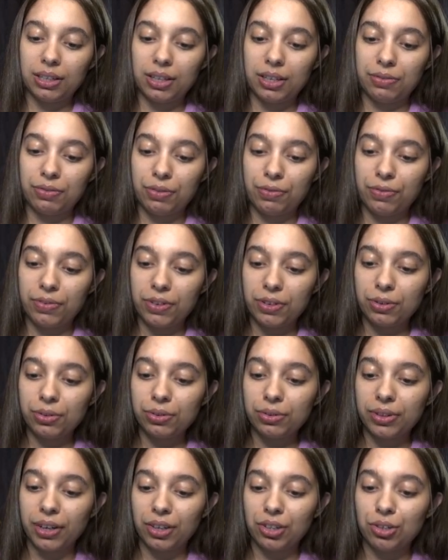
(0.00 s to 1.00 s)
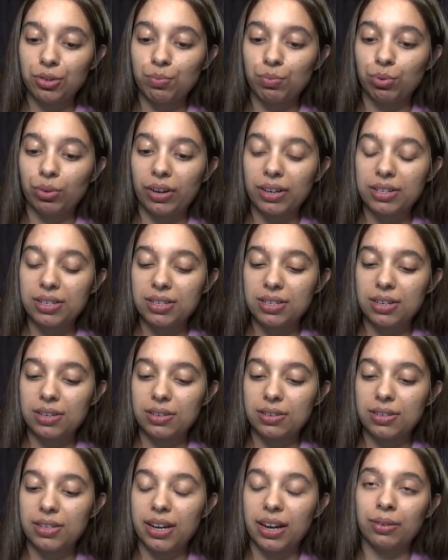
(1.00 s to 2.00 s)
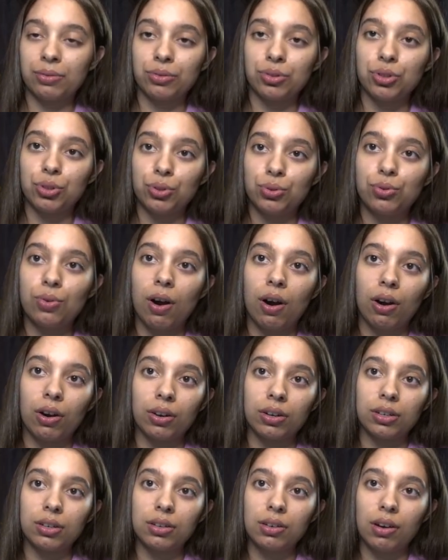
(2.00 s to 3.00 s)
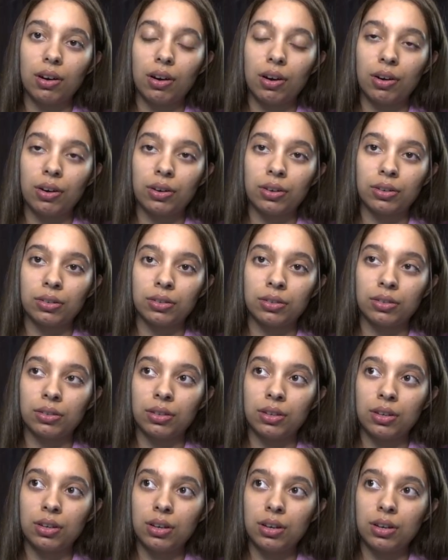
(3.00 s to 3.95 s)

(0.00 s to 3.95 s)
If you feel that you pressed down too hard on